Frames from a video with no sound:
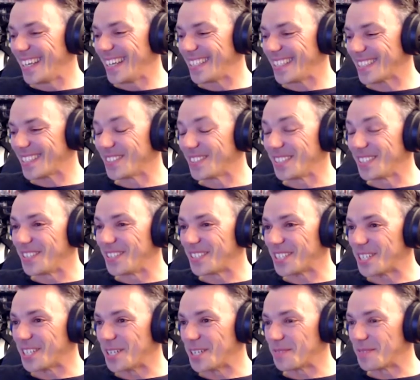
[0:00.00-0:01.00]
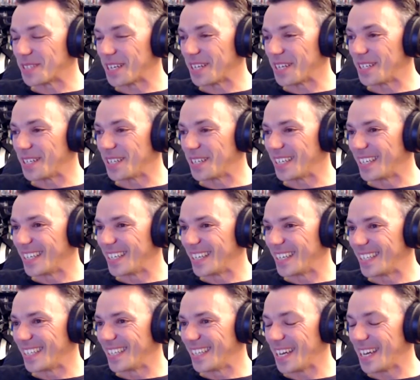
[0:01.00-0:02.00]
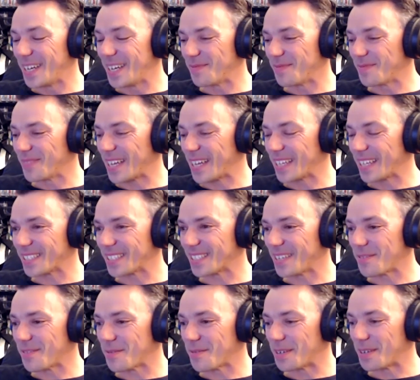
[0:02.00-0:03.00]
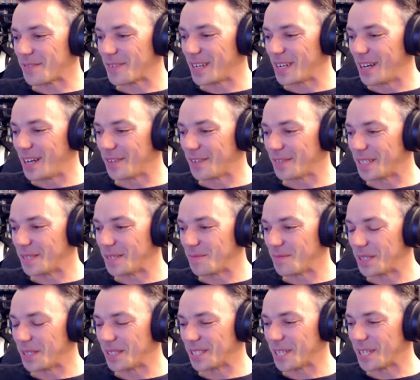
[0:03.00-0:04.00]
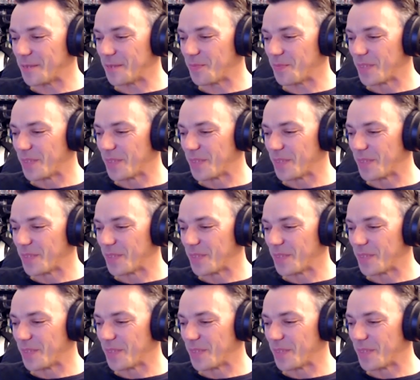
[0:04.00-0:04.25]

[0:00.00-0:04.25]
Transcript: it's on so YouTube. So yeah, thanks everybody for laughing. But um,